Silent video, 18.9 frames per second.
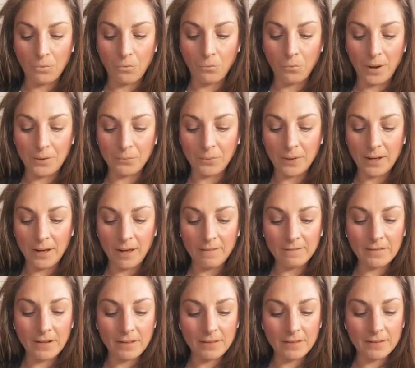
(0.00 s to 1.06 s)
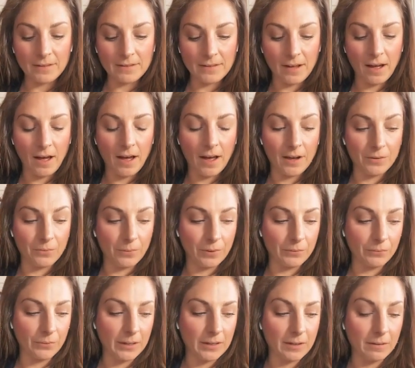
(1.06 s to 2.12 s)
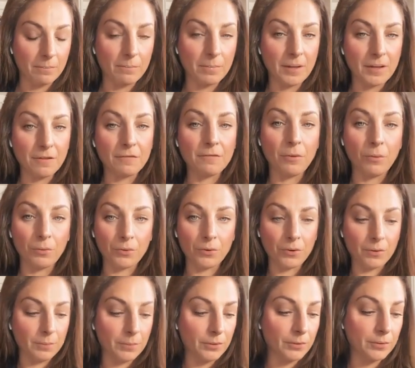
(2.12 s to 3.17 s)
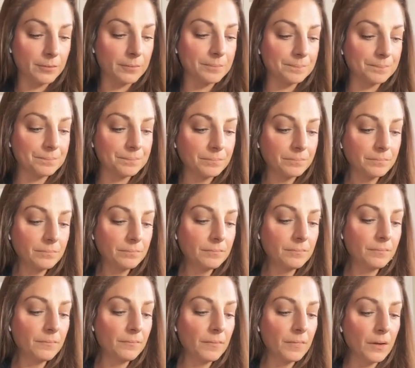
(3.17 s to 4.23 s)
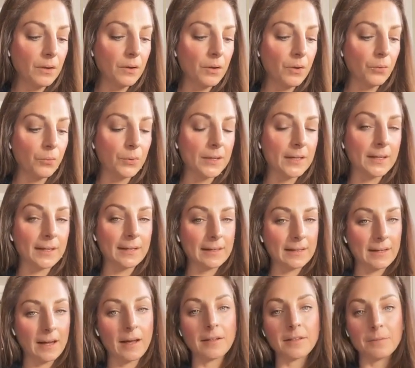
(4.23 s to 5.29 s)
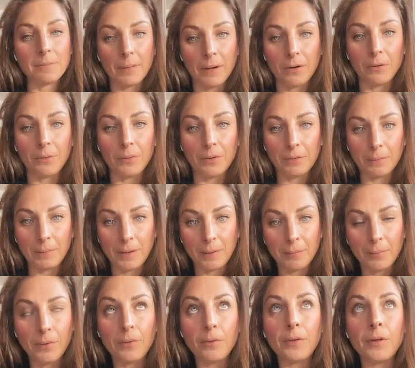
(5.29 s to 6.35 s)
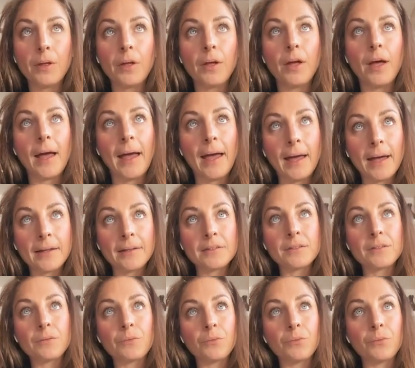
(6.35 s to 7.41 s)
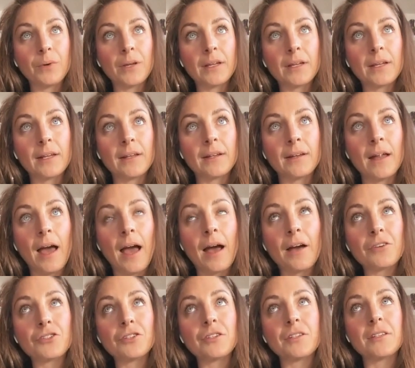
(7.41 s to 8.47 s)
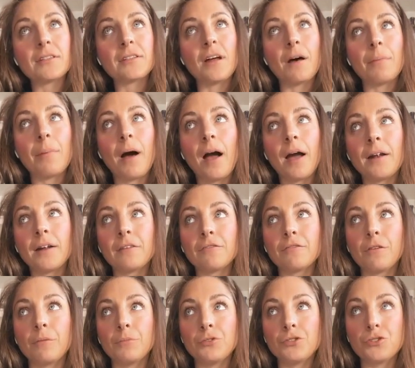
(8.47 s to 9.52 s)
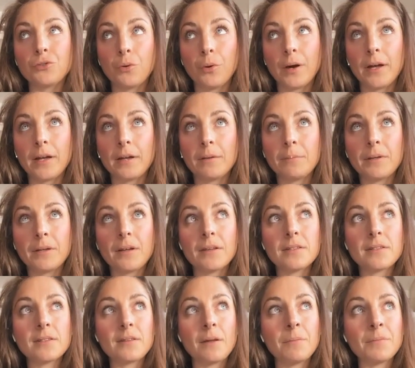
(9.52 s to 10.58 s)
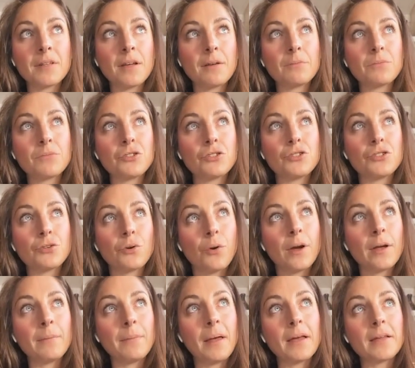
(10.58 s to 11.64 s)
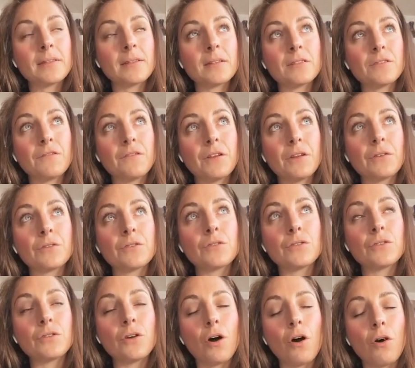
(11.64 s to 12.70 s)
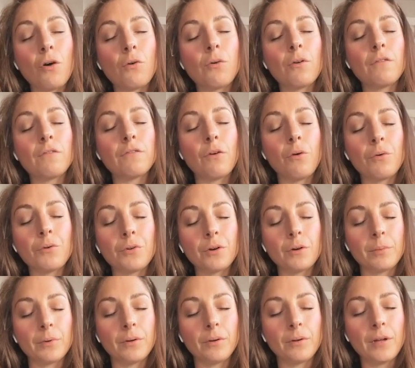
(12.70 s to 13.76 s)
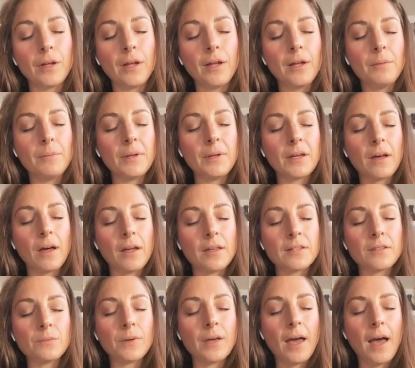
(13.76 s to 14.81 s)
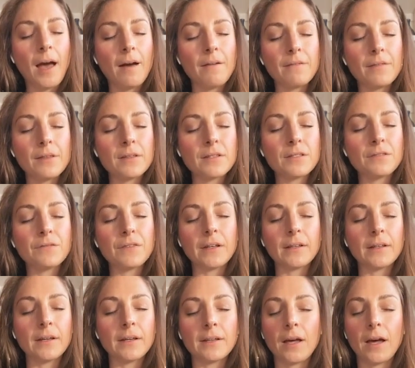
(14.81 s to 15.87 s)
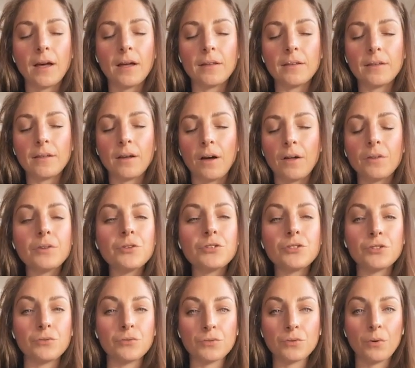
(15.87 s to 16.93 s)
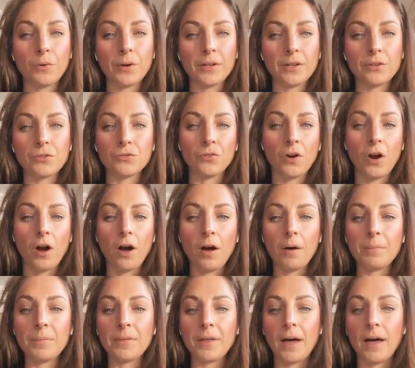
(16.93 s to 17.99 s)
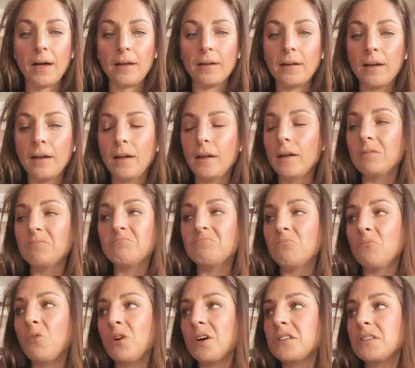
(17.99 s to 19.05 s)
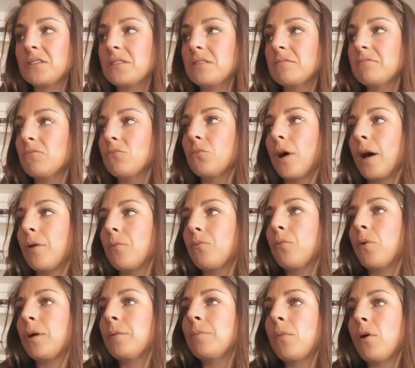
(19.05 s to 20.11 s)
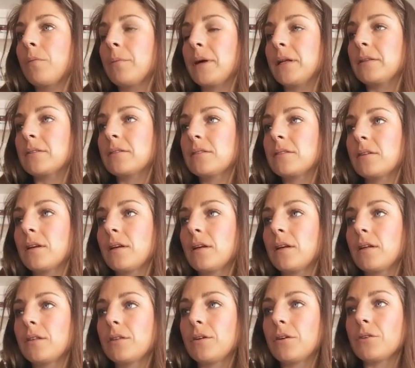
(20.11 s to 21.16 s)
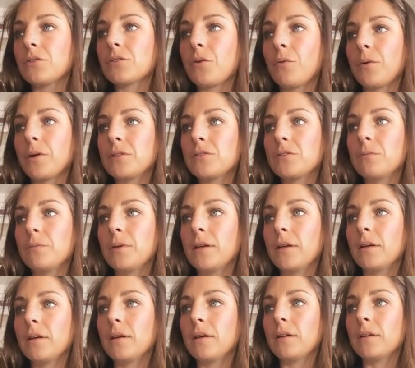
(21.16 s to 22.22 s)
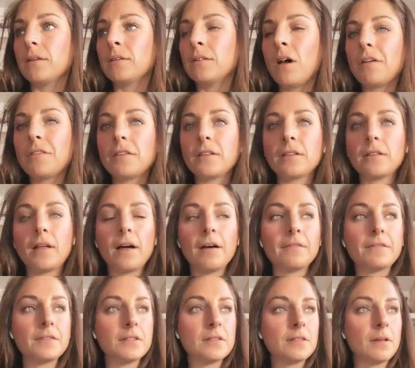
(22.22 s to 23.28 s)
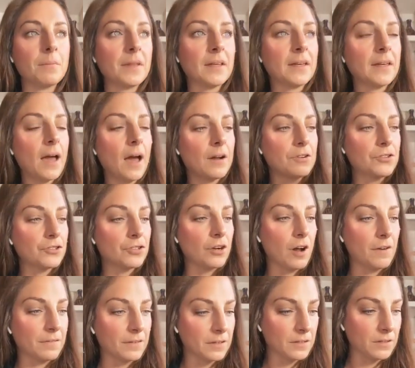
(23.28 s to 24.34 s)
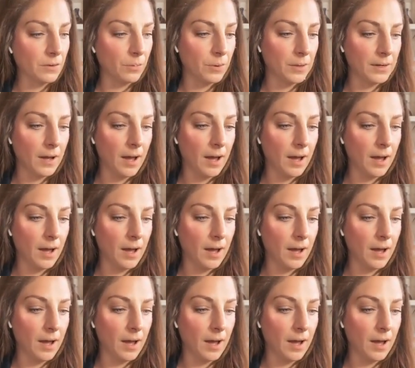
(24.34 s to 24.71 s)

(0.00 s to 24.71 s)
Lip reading: When we have nothing to hide, when we can be vulnerable, we can connect better with people. And we can actually stop hiding from joy, because sometimes joy makes us feel so vulnerable because we have this feeling that the other shoe's going to drop, that at one moment there's going to be nothing left, something catastrophic is going